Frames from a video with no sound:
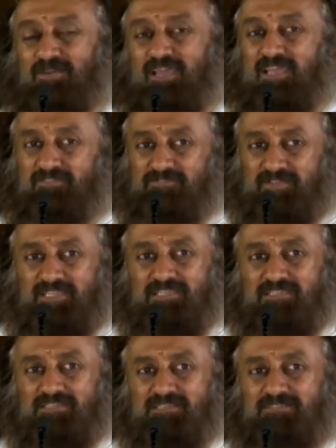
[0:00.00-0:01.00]

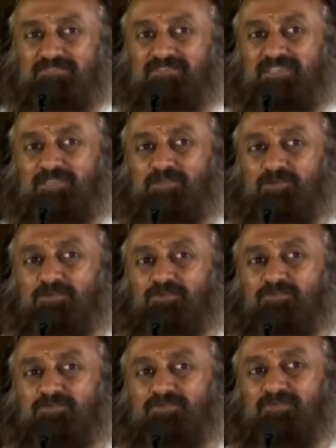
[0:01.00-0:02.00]
Every year we
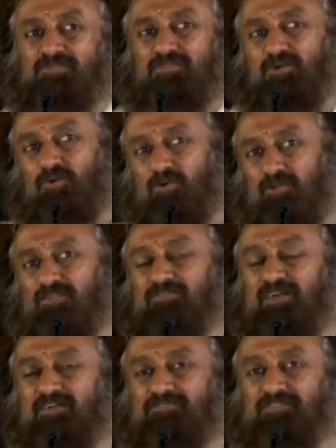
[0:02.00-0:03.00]
do the whole
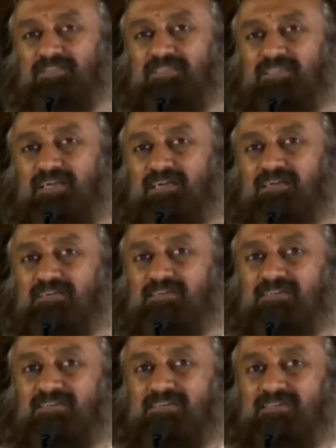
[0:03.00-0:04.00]
of Africa.
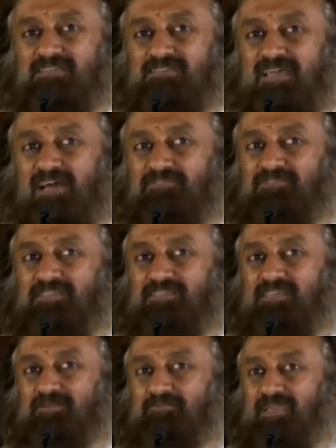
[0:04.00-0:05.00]

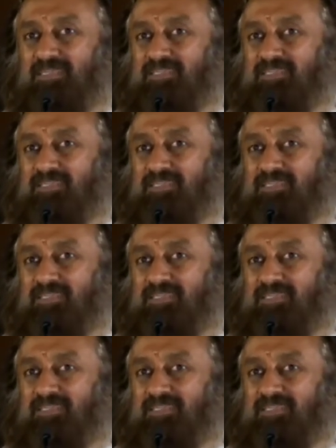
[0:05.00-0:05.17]
Africa